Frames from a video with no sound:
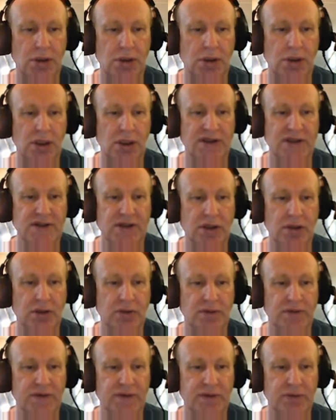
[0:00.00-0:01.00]
Let's
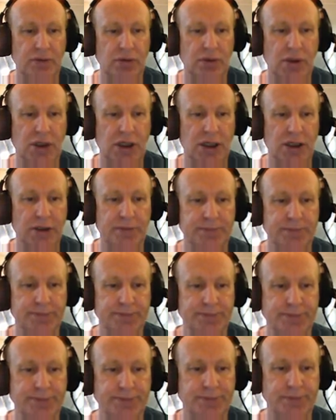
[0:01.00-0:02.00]
go to
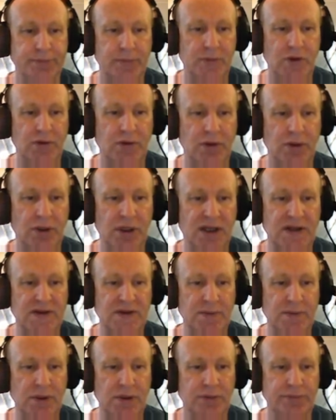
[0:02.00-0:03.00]
the
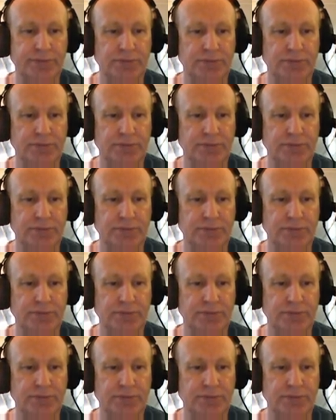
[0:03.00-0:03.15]
next one.